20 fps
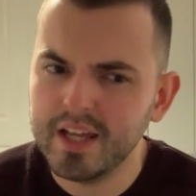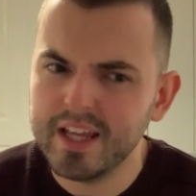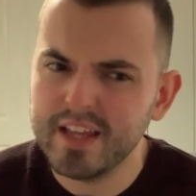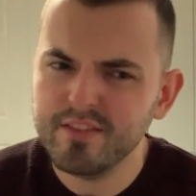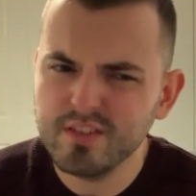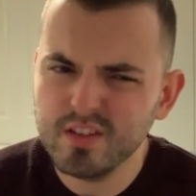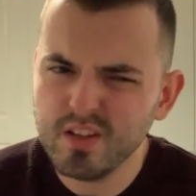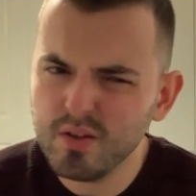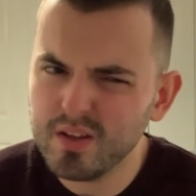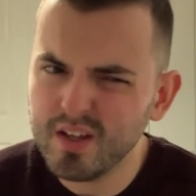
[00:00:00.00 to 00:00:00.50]

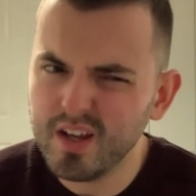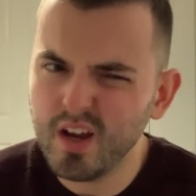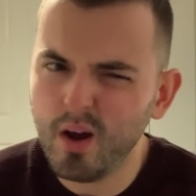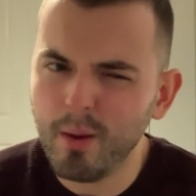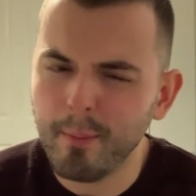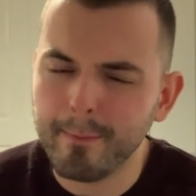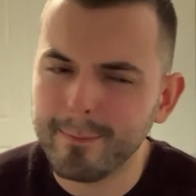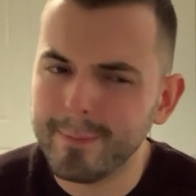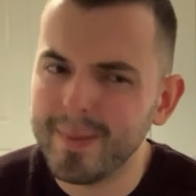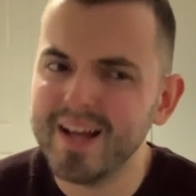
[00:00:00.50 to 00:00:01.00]
Even though they
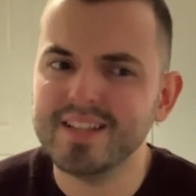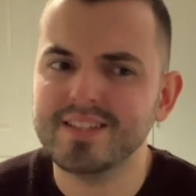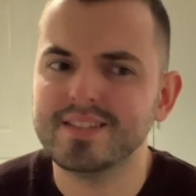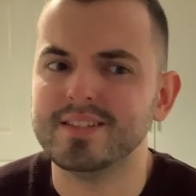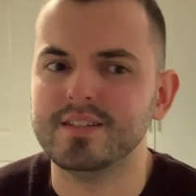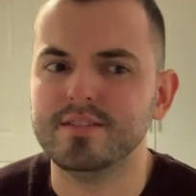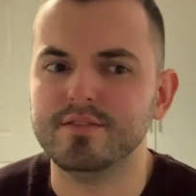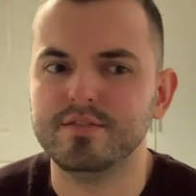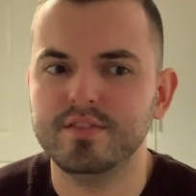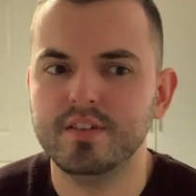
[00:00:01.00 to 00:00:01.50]
aren't
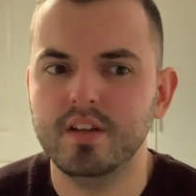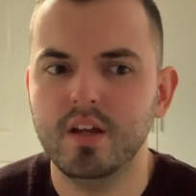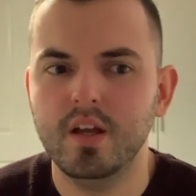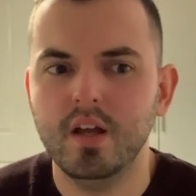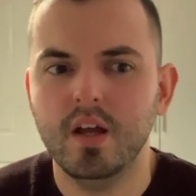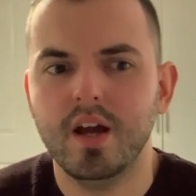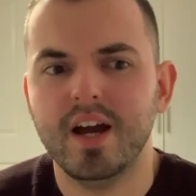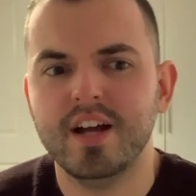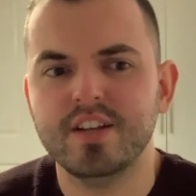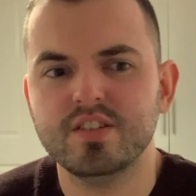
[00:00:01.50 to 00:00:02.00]
massive,
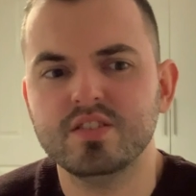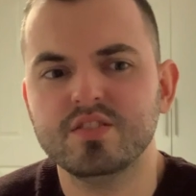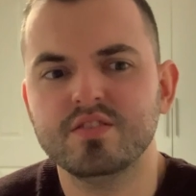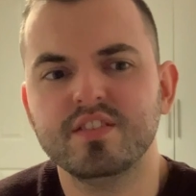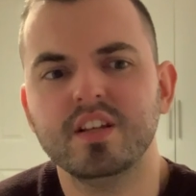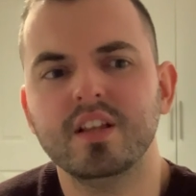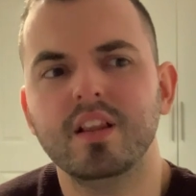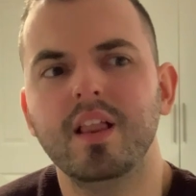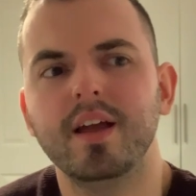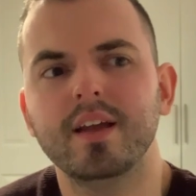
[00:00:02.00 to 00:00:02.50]
I just
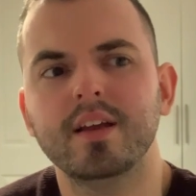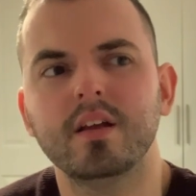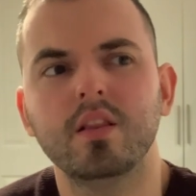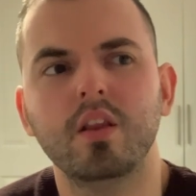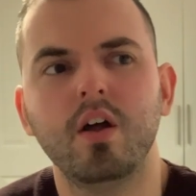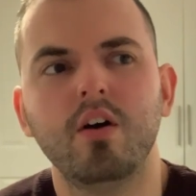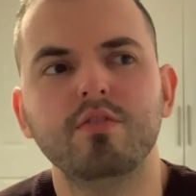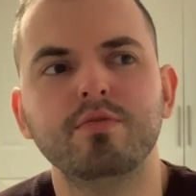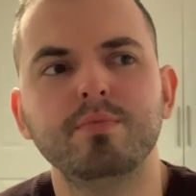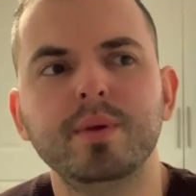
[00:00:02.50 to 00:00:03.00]
feel like a
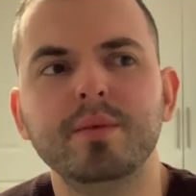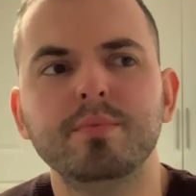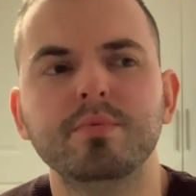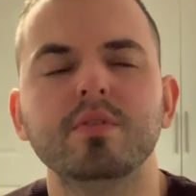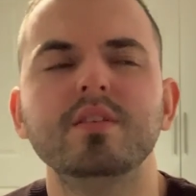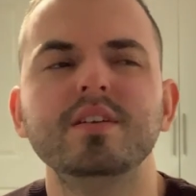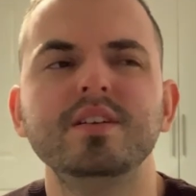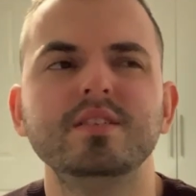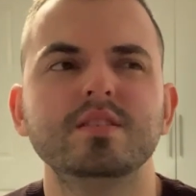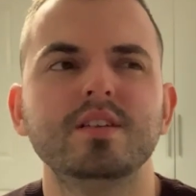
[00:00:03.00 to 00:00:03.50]
lot of
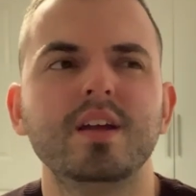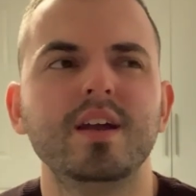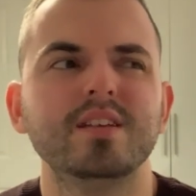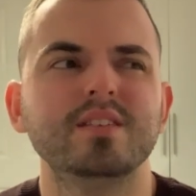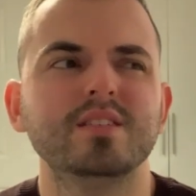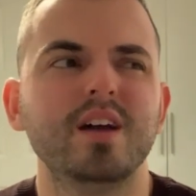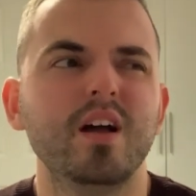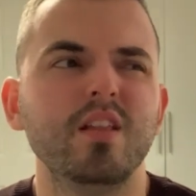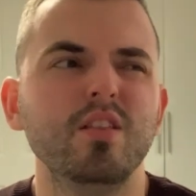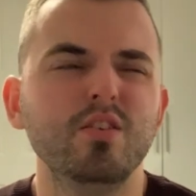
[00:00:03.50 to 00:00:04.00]
people these
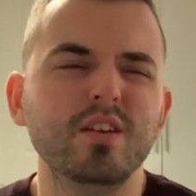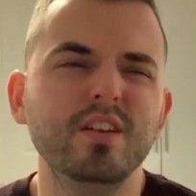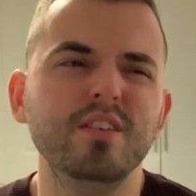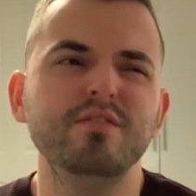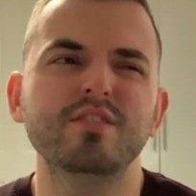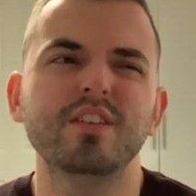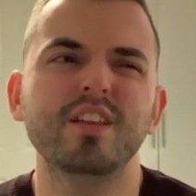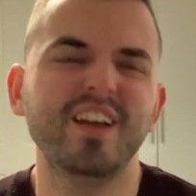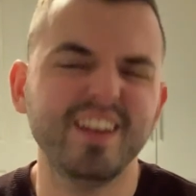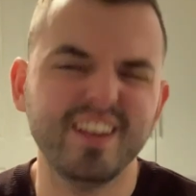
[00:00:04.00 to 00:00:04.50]
days that are
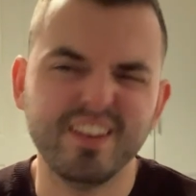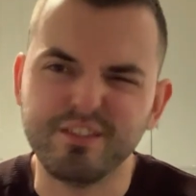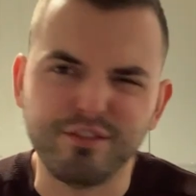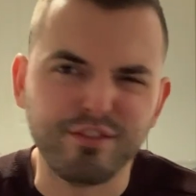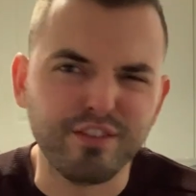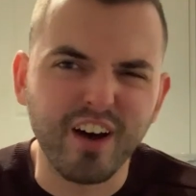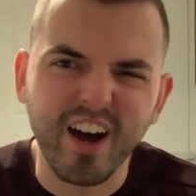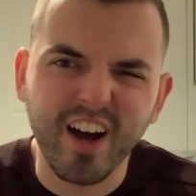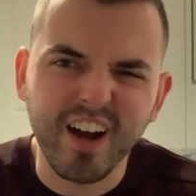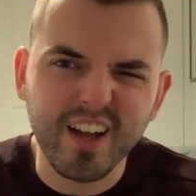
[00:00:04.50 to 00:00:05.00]
looking for like
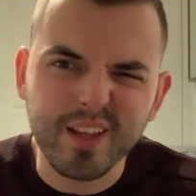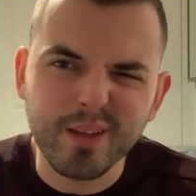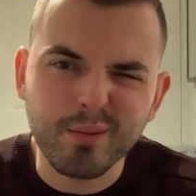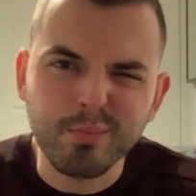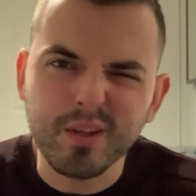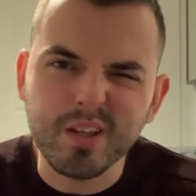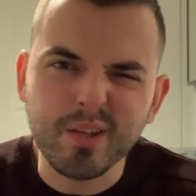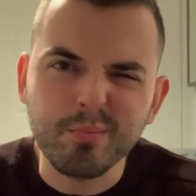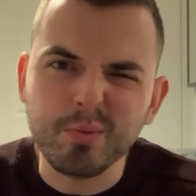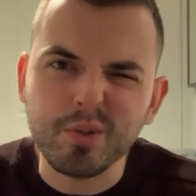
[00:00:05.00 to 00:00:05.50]

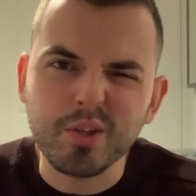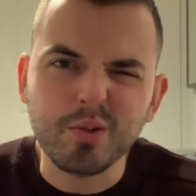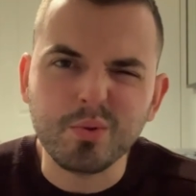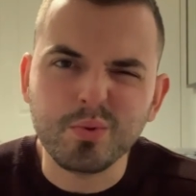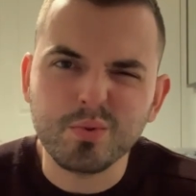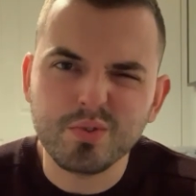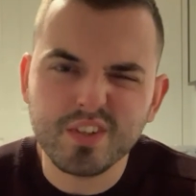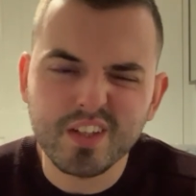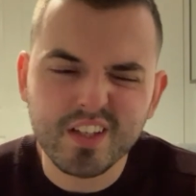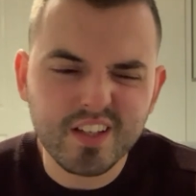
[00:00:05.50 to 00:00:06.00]
vibey
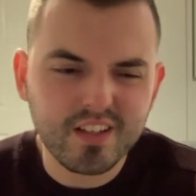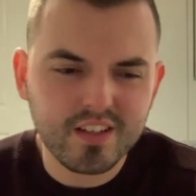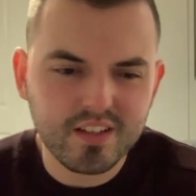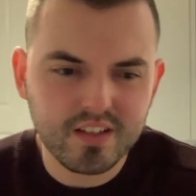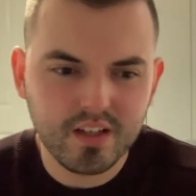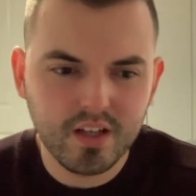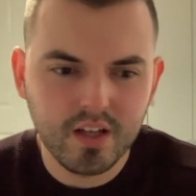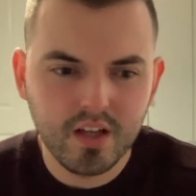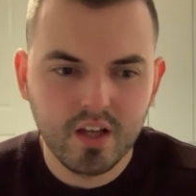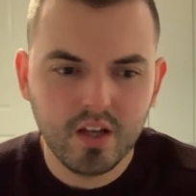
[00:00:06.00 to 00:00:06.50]

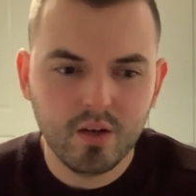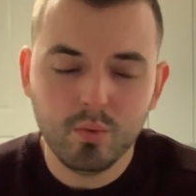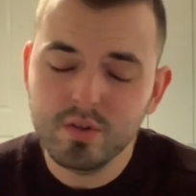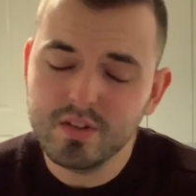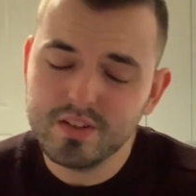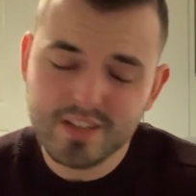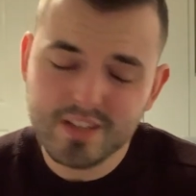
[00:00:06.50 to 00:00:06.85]
music would